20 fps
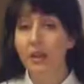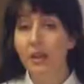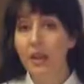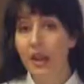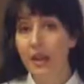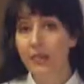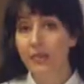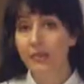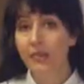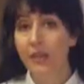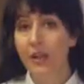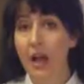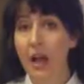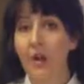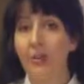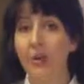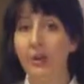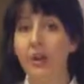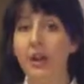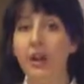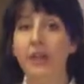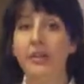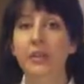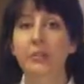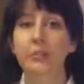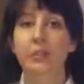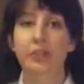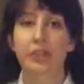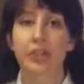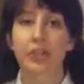add the flour, and
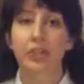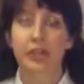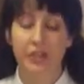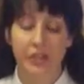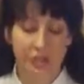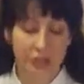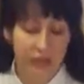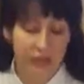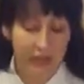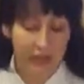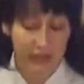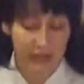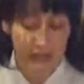then return it to the